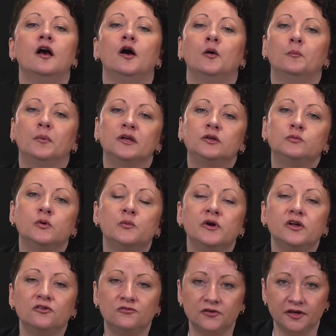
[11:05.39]
But we
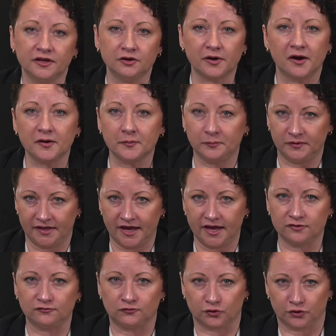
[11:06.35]
will figure out a
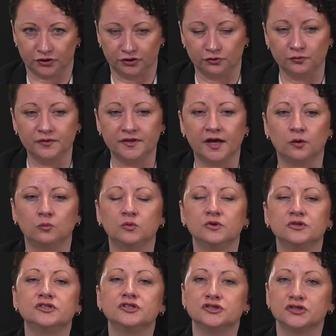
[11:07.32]
plan for you that
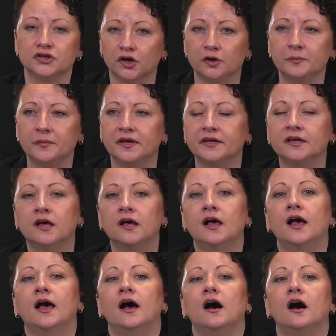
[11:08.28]
would determine
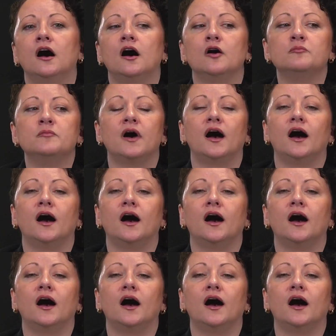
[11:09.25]
um,